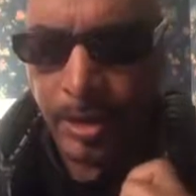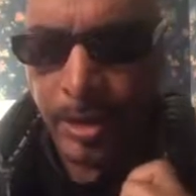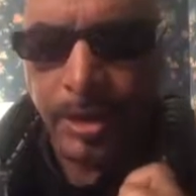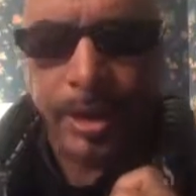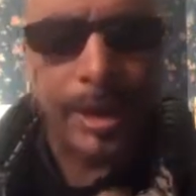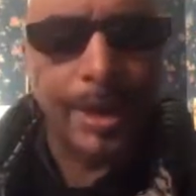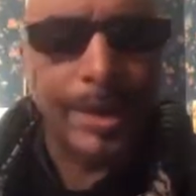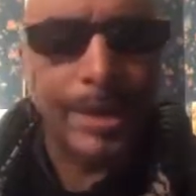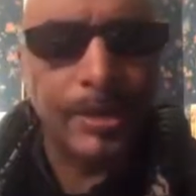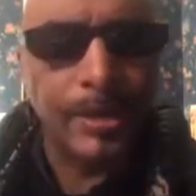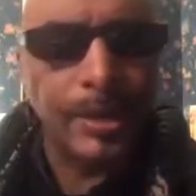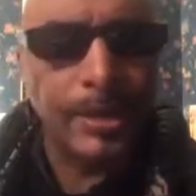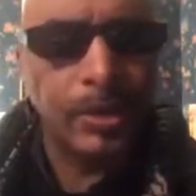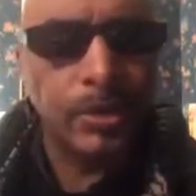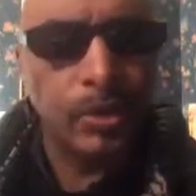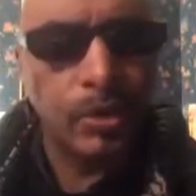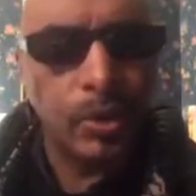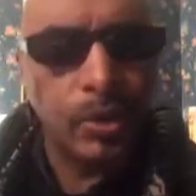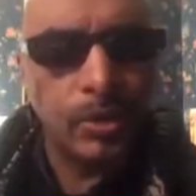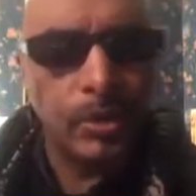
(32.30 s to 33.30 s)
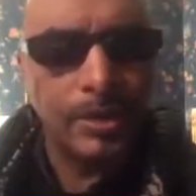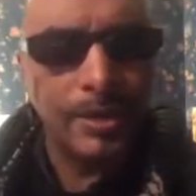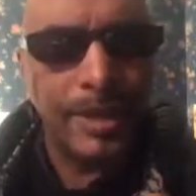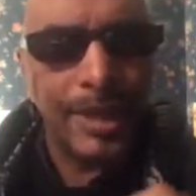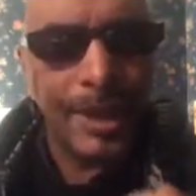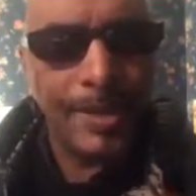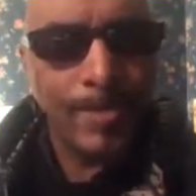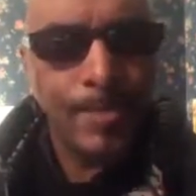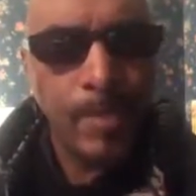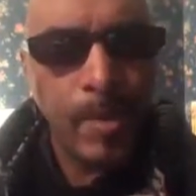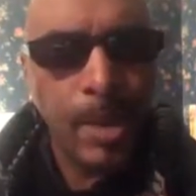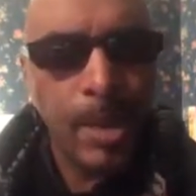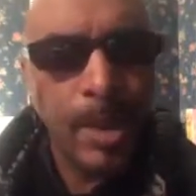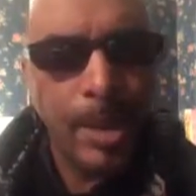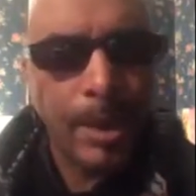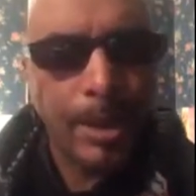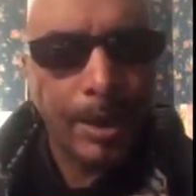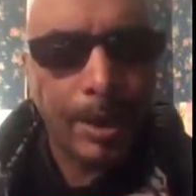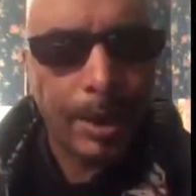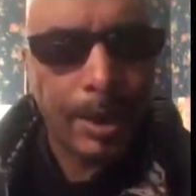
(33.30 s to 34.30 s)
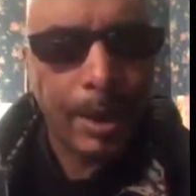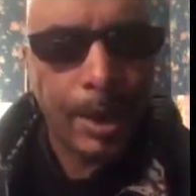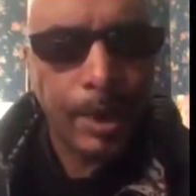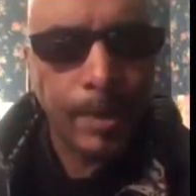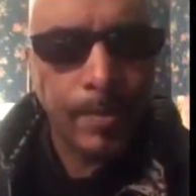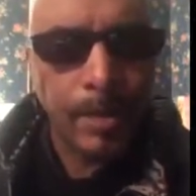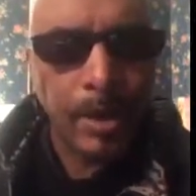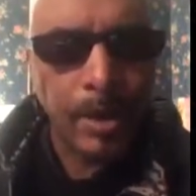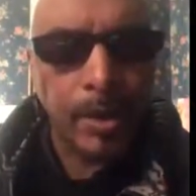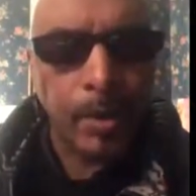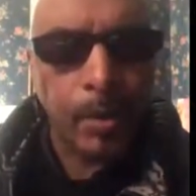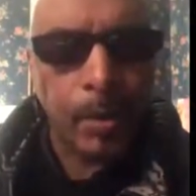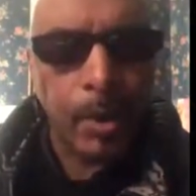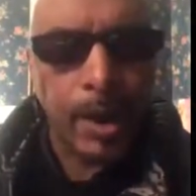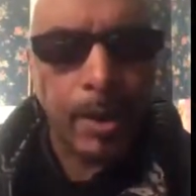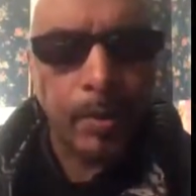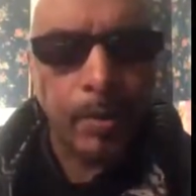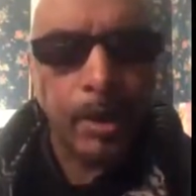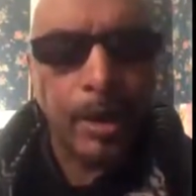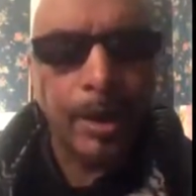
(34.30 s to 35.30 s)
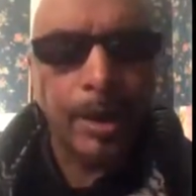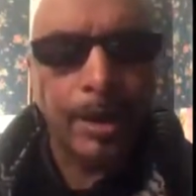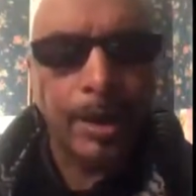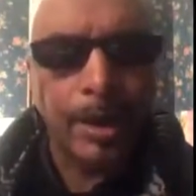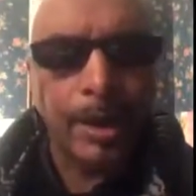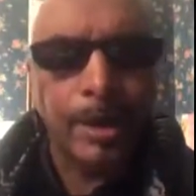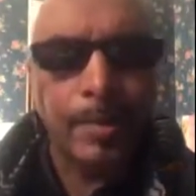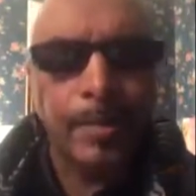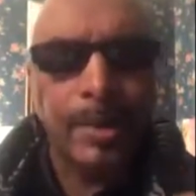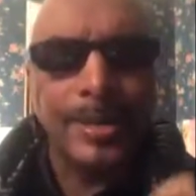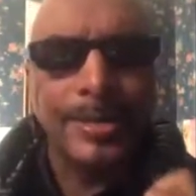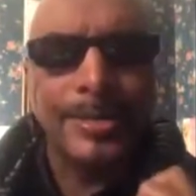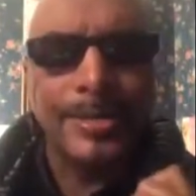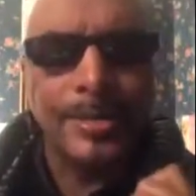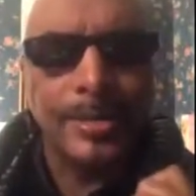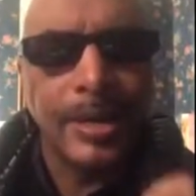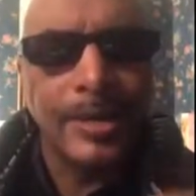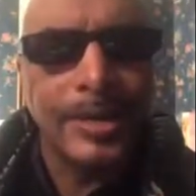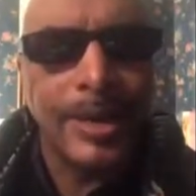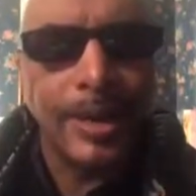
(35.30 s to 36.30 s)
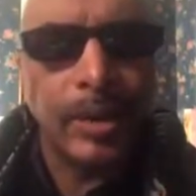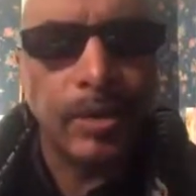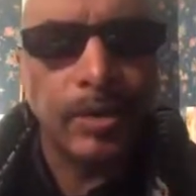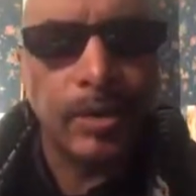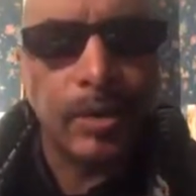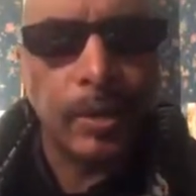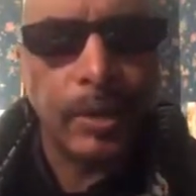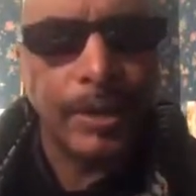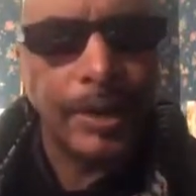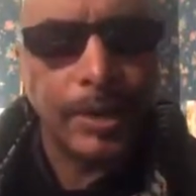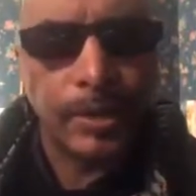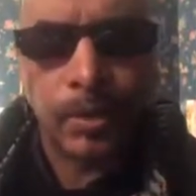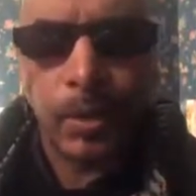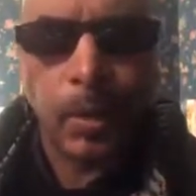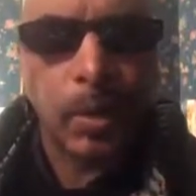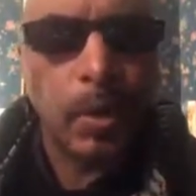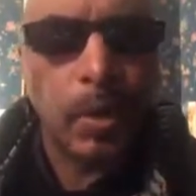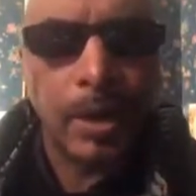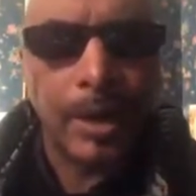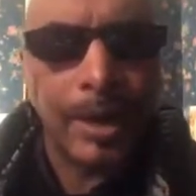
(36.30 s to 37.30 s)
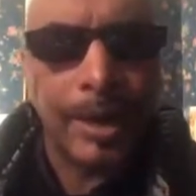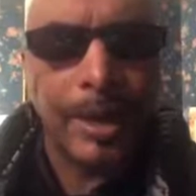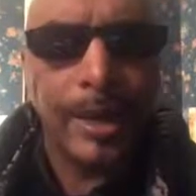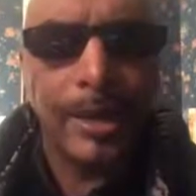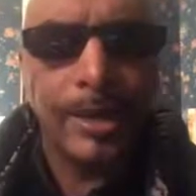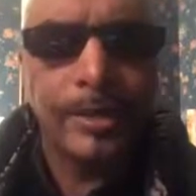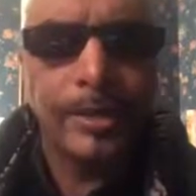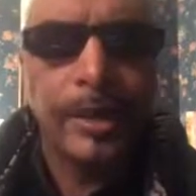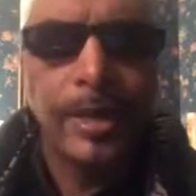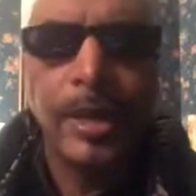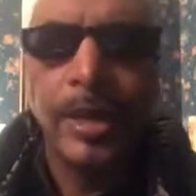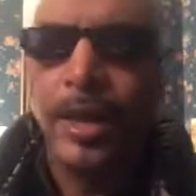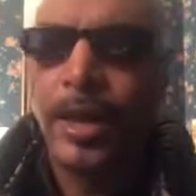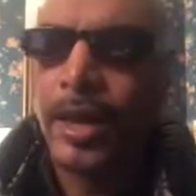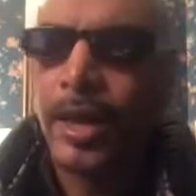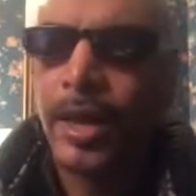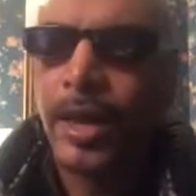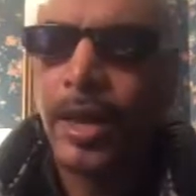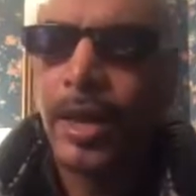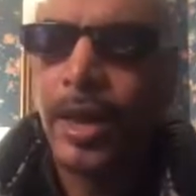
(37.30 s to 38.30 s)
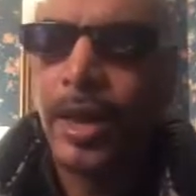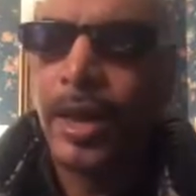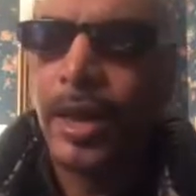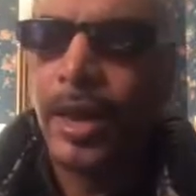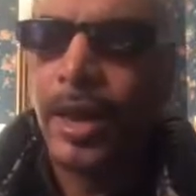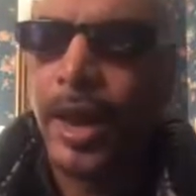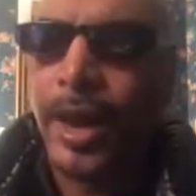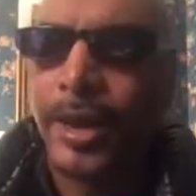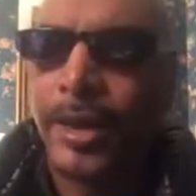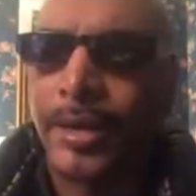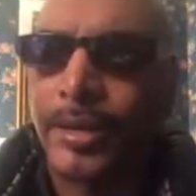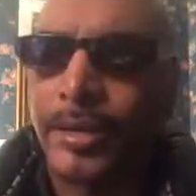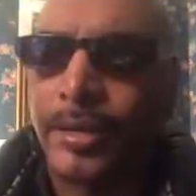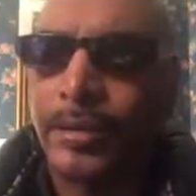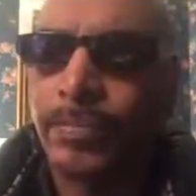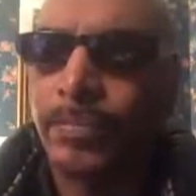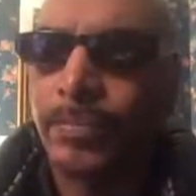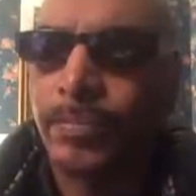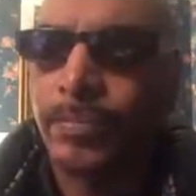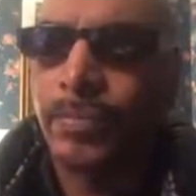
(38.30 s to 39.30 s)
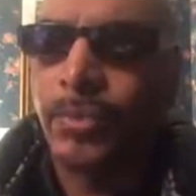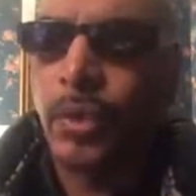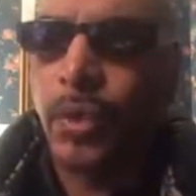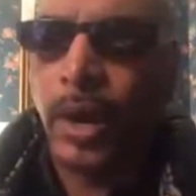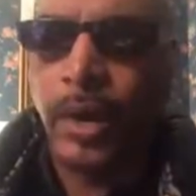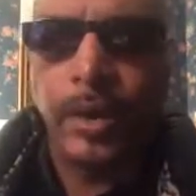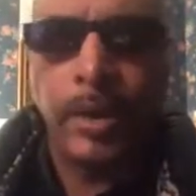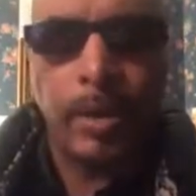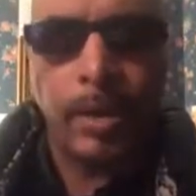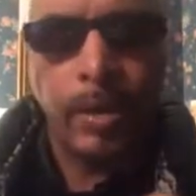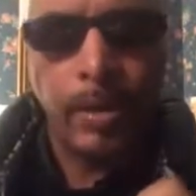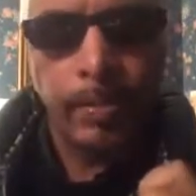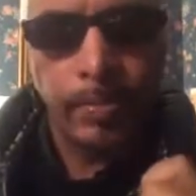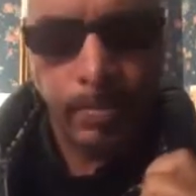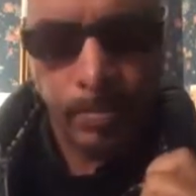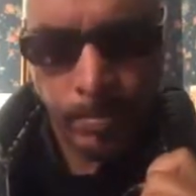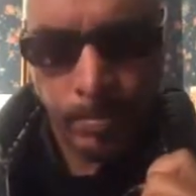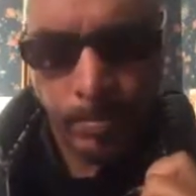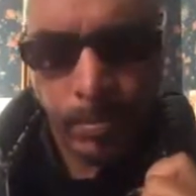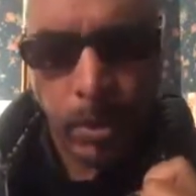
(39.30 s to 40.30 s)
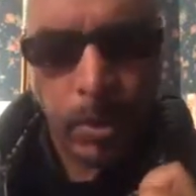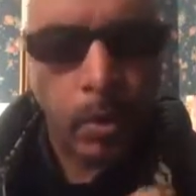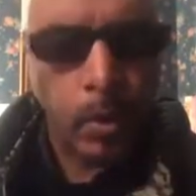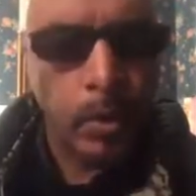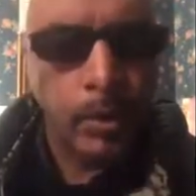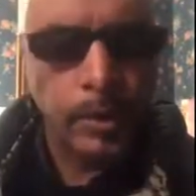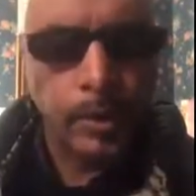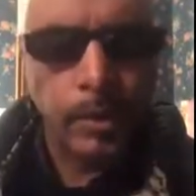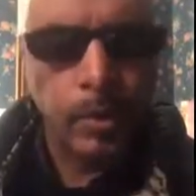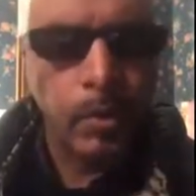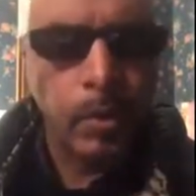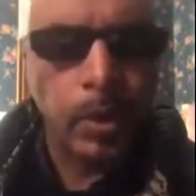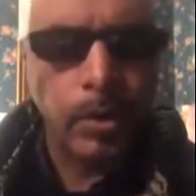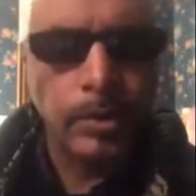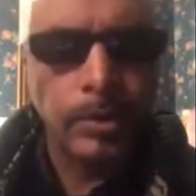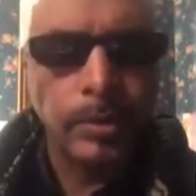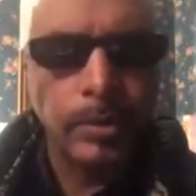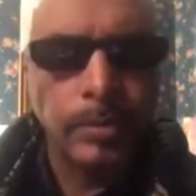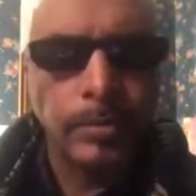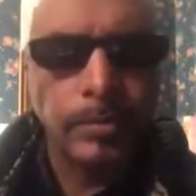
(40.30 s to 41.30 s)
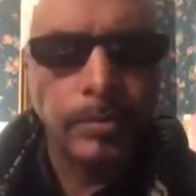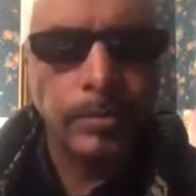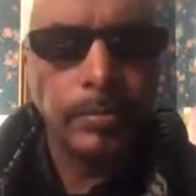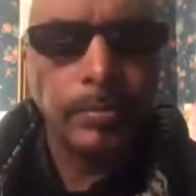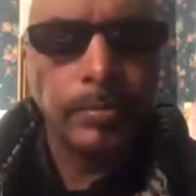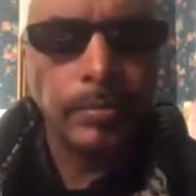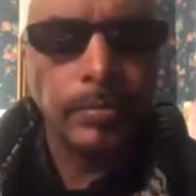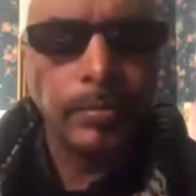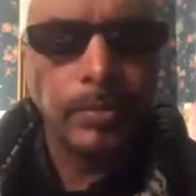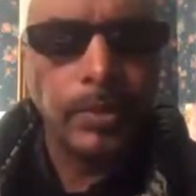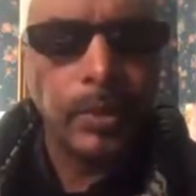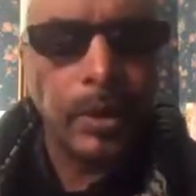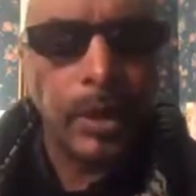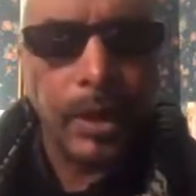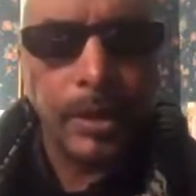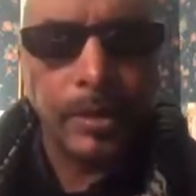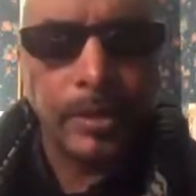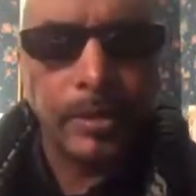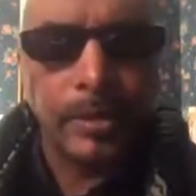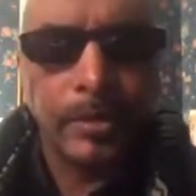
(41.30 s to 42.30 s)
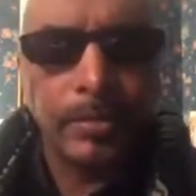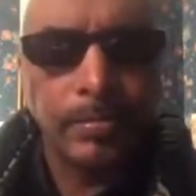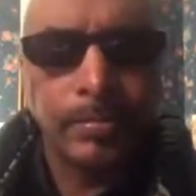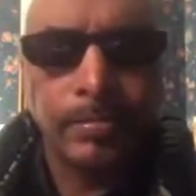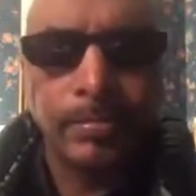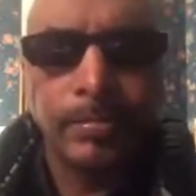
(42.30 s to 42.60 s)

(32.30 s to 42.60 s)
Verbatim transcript: that is. It's just them claiming ground, claiming a territory. That's all it is. And it's quite annoying to watch. It's